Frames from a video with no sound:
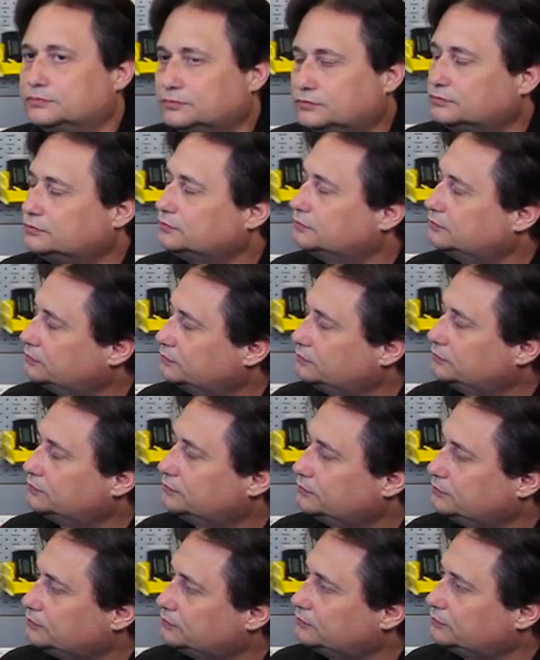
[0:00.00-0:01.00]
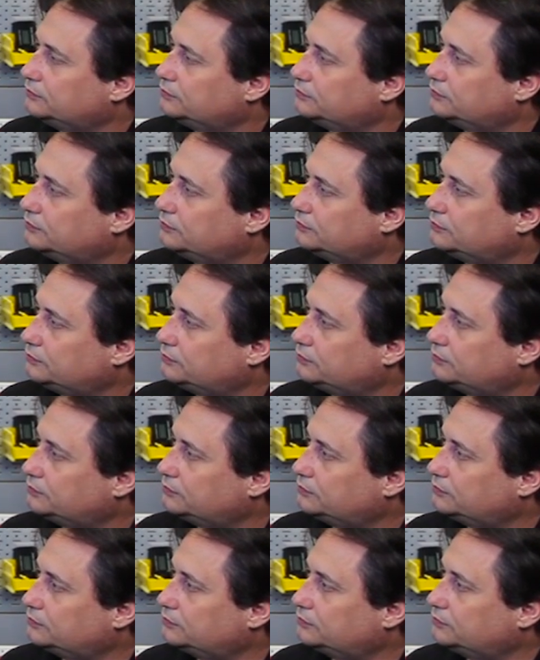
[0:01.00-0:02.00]

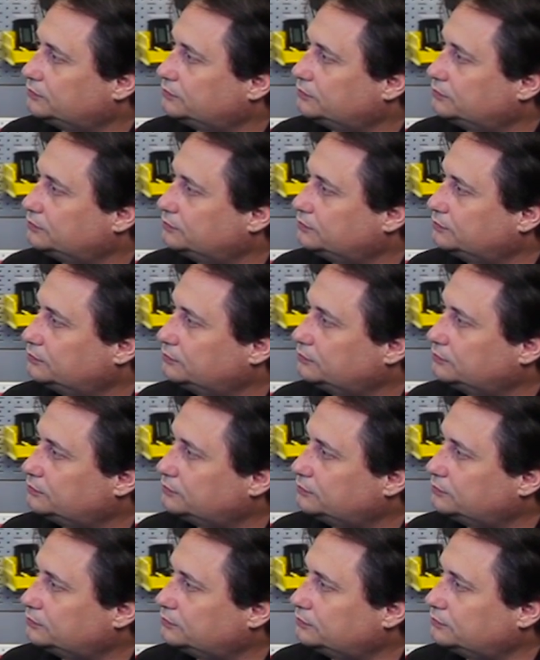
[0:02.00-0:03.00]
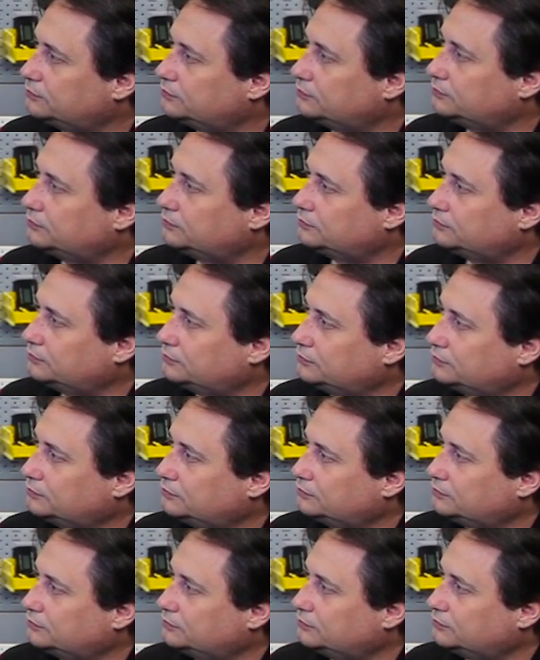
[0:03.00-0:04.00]

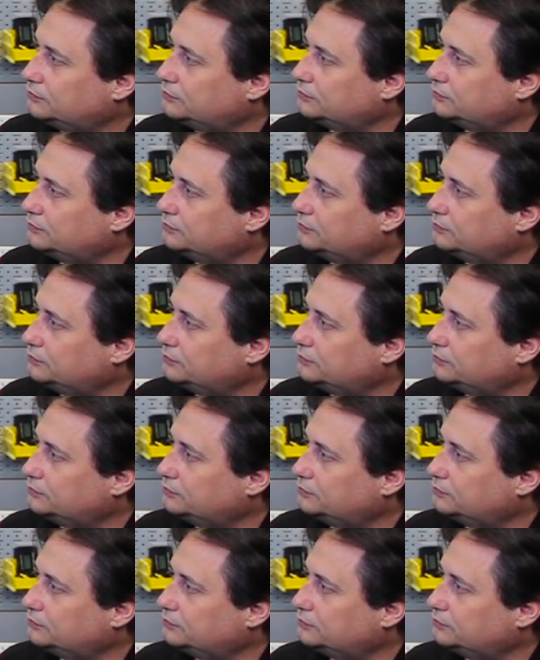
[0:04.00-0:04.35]
The person shown says nothing.